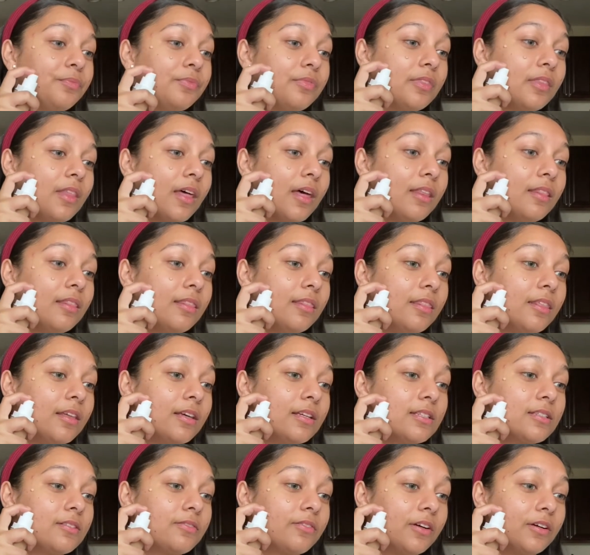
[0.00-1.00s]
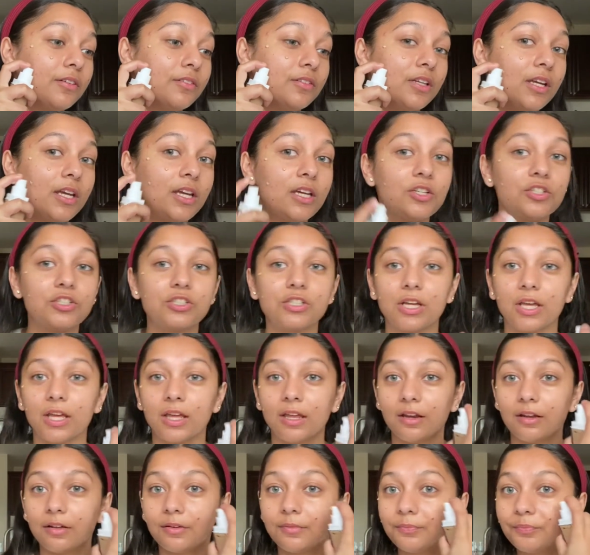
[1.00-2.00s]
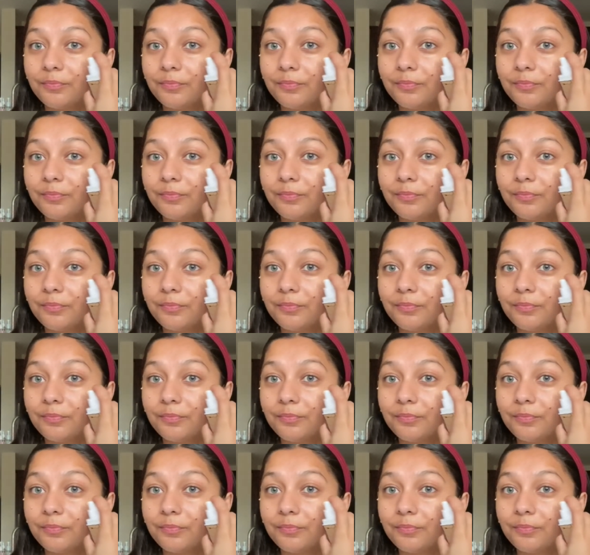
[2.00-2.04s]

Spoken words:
that this foundation